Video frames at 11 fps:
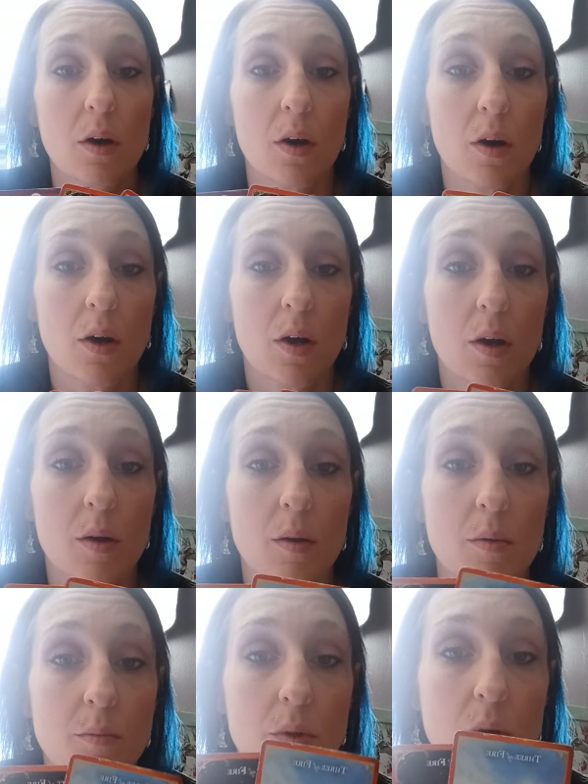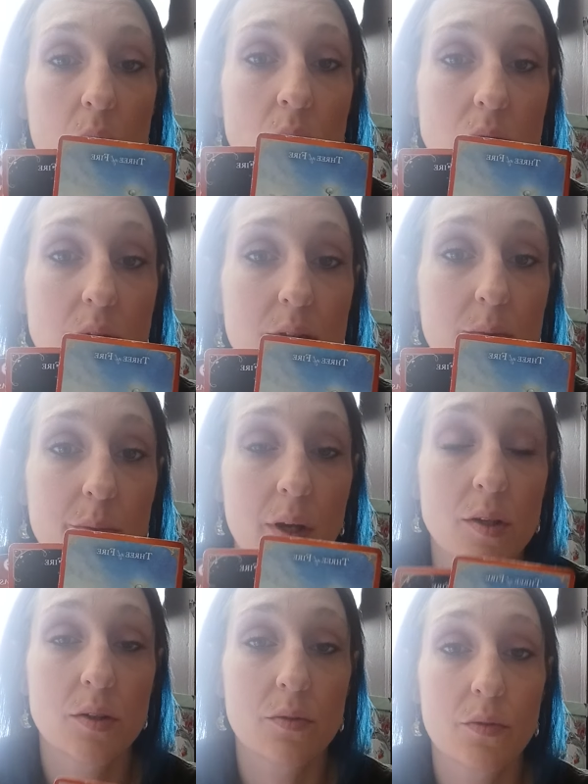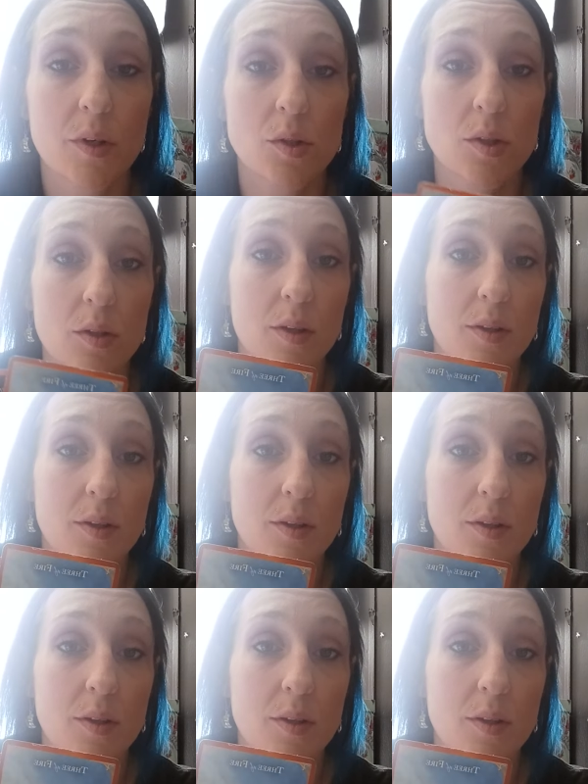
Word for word: um, goals, expansion, vision.